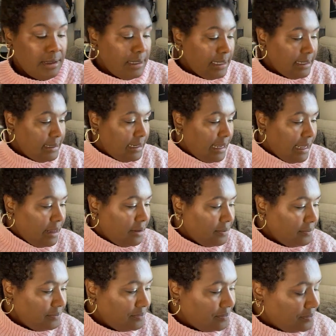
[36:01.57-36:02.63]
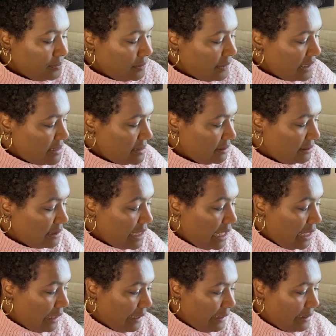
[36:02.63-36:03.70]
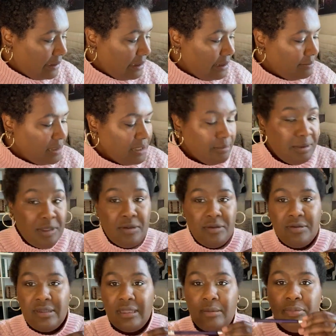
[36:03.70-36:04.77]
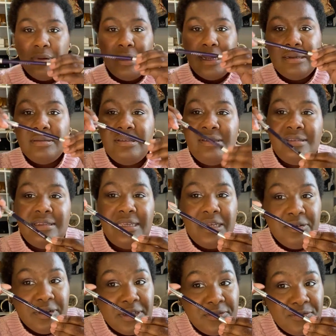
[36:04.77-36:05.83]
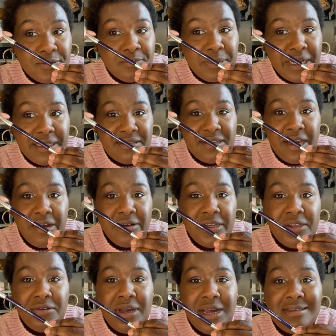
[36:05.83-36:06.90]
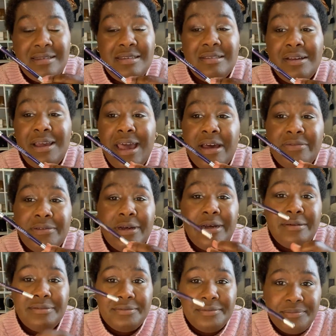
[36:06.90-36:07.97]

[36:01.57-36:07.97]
And now let's line. I'm going to be using Brown Secret from By Terry. You guys, these are half off.